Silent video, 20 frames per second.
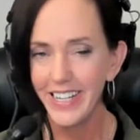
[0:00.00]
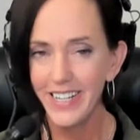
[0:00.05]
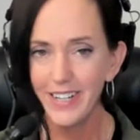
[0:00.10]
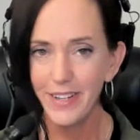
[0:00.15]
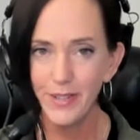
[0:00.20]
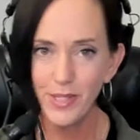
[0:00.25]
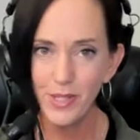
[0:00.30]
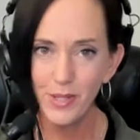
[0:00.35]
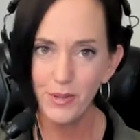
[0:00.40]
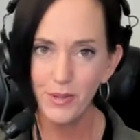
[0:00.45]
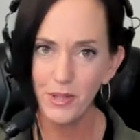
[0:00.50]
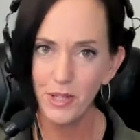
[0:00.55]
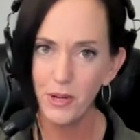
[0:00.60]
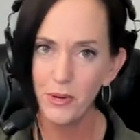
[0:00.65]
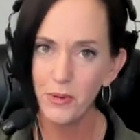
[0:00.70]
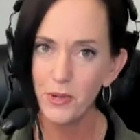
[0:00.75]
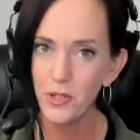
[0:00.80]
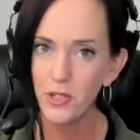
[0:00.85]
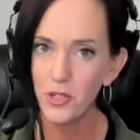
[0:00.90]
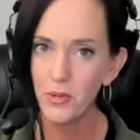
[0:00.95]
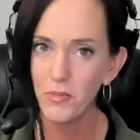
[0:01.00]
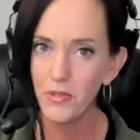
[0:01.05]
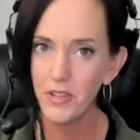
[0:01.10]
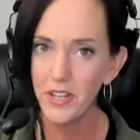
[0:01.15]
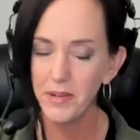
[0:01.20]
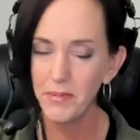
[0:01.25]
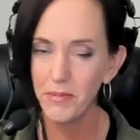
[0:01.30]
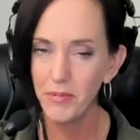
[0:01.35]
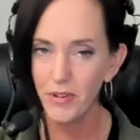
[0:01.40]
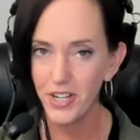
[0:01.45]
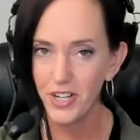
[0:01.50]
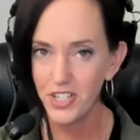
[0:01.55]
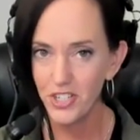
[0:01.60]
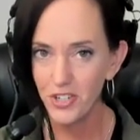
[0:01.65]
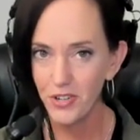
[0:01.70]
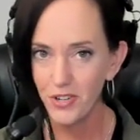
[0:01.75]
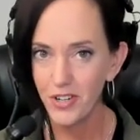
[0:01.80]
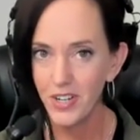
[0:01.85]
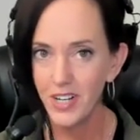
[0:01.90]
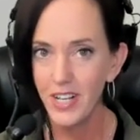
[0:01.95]
It also lowers your blood
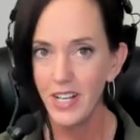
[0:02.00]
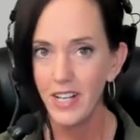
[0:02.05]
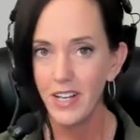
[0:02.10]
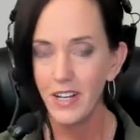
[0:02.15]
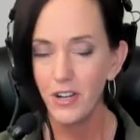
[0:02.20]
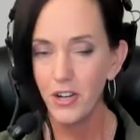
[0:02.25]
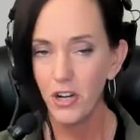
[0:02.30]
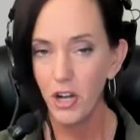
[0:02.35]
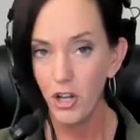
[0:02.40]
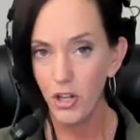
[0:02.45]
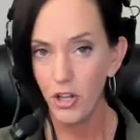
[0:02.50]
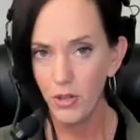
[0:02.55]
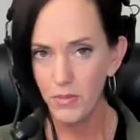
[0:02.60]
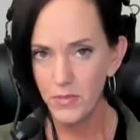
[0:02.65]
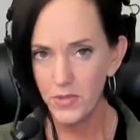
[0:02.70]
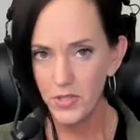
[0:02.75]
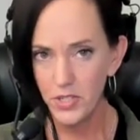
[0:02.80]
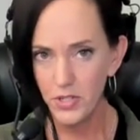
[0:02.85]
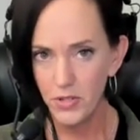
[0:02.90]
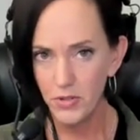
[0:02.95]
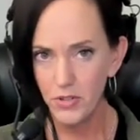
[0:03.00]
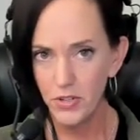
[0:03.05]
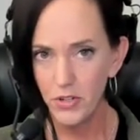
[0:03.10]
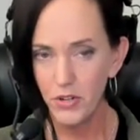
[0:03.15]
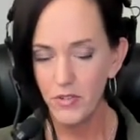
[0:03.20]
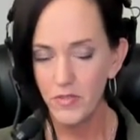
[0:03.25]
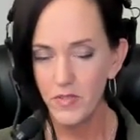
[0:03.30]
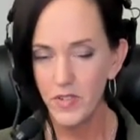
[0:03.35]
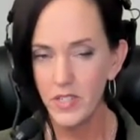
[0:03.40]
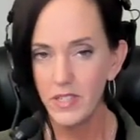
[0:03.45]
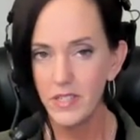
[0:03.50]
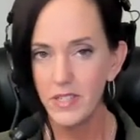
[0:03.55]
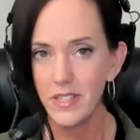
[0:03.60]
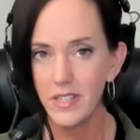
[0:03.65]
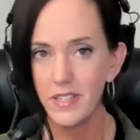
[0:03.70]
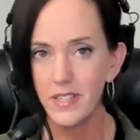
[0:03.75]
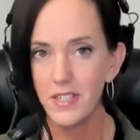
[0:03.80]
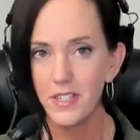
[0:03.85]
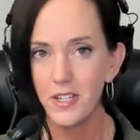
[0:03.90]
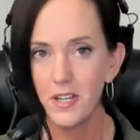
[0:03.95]
pressure, calms your nervous
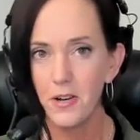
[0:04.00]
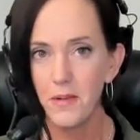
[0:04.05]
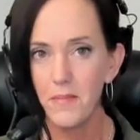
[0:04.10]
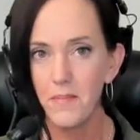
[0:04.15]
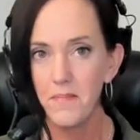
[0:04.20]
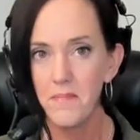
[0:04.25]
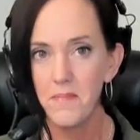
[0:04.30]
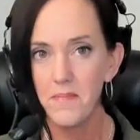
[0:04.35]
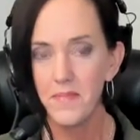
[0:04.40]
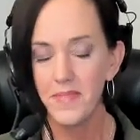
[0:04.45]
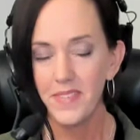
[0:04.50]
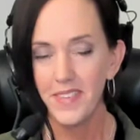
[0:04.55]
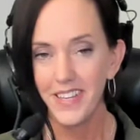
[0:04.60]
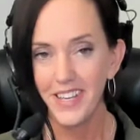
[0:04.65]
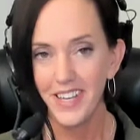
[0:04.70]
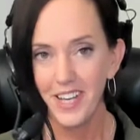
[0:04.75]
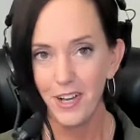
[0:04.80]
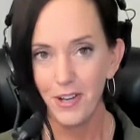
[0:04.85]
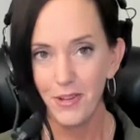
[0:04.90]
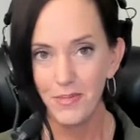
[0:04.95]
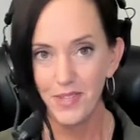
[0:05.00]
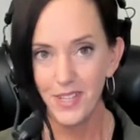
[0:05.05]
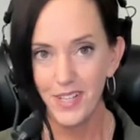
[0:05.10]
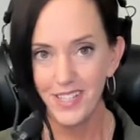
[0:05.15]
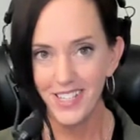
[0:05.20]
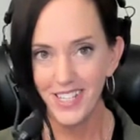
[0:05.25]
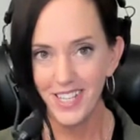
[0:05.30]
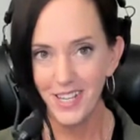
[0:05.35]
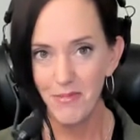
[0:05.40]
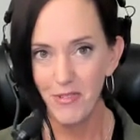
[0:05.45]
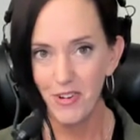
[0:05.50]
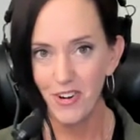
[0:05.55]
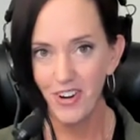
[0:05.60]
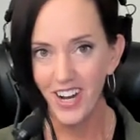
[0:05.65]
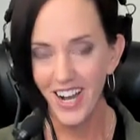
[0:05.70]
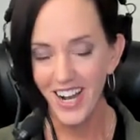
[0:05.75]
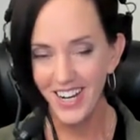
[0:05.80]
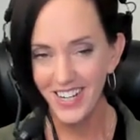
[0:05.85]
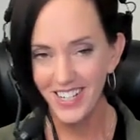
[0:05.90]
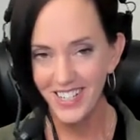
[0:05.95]
system, helps us get
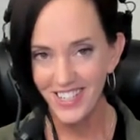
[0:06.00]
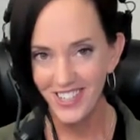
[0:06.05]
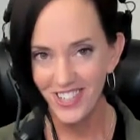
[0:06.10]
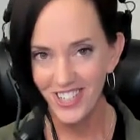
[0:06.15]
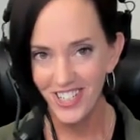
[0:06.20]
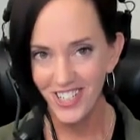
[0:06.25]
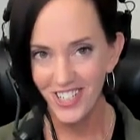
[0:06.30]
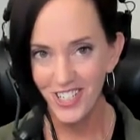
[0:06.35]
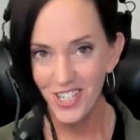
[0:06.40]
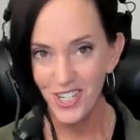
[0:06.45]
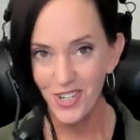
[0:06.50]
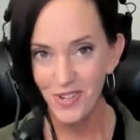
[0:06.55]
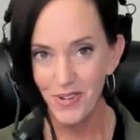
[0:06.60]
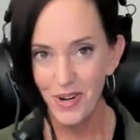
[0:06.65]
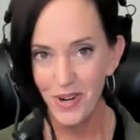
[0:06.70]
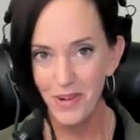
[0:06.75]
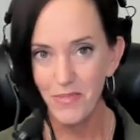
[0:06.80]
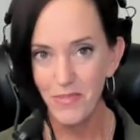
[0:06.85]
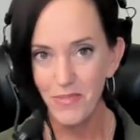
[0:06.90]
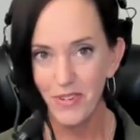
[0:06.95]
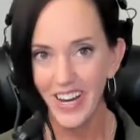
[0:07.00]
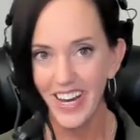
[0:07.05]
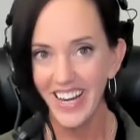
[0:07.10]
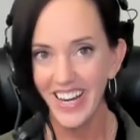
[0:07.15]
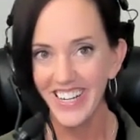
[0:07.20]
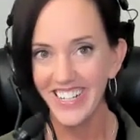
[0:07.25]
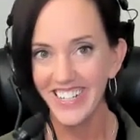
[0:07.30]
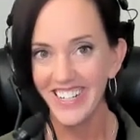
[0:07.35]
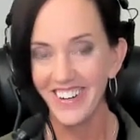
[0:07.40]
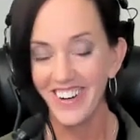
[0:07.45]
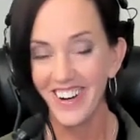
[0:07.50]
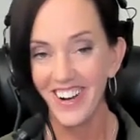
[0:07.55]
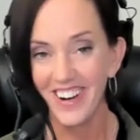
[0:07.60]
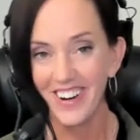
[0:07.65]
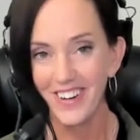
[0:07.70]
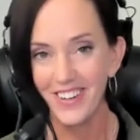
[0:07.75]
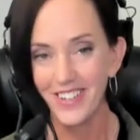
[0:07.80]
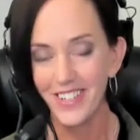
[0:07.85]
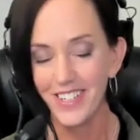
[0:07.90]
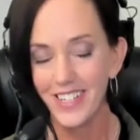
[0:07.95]
more oxygen to our brain and our
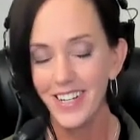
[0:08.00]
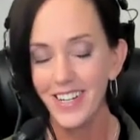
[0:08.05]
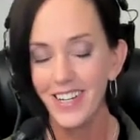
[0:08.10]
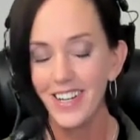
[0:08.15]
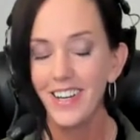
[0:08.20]
heart.